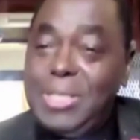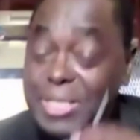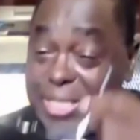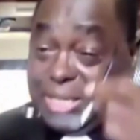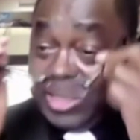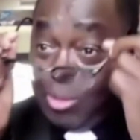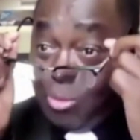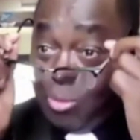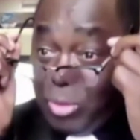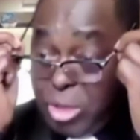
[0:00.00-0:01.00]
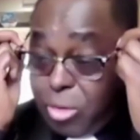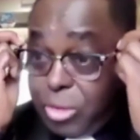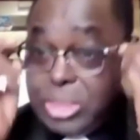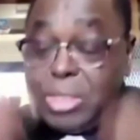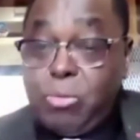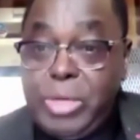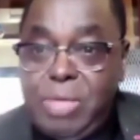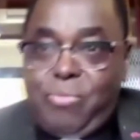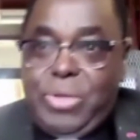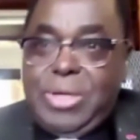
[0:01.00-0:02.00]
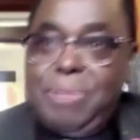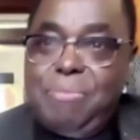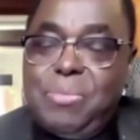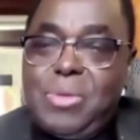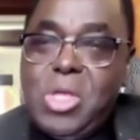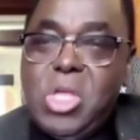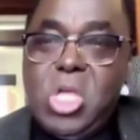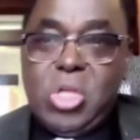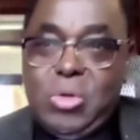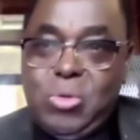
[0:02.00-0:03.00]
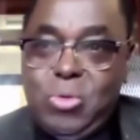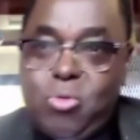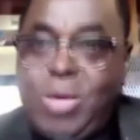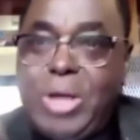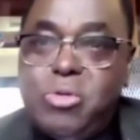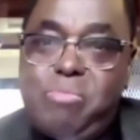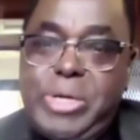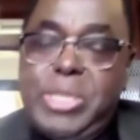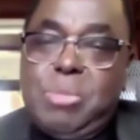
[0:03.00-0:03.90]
these things, they say, well, this is the way you want to impress